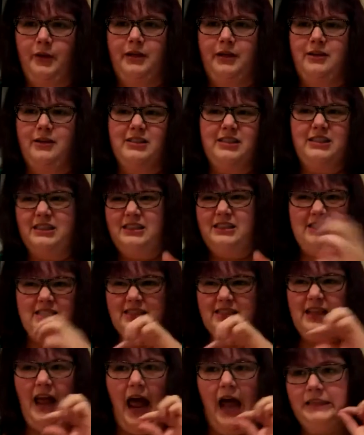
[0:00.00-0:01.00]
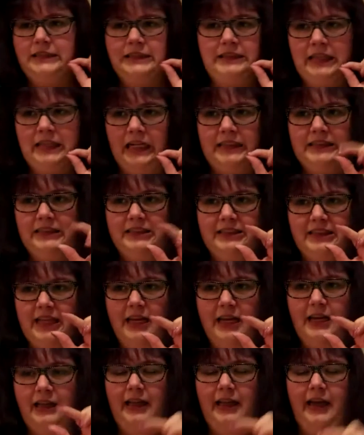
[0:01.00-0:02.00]
bit, you know, just I don't know, just
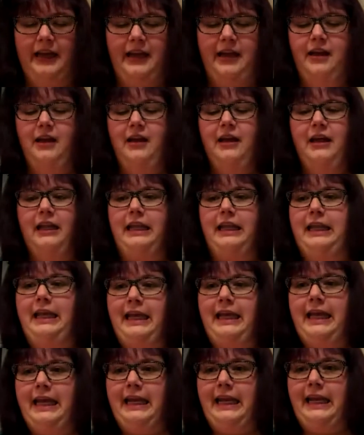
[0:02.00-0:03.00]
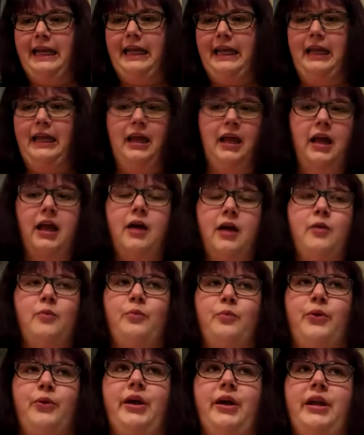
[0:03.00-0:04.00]
tiny lick, licky.
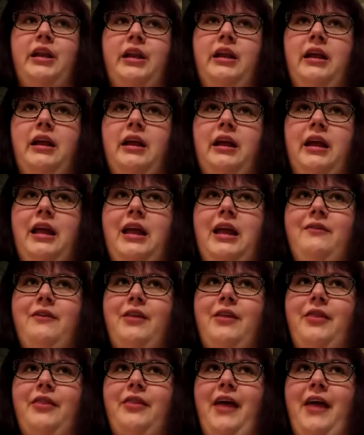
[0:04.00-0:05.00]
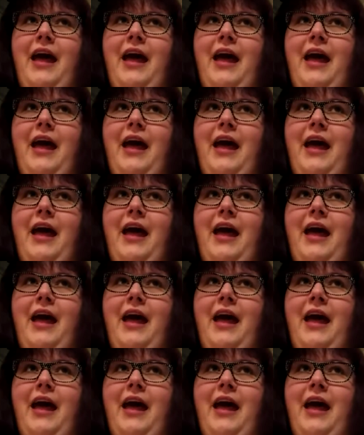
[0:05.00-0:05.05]
But even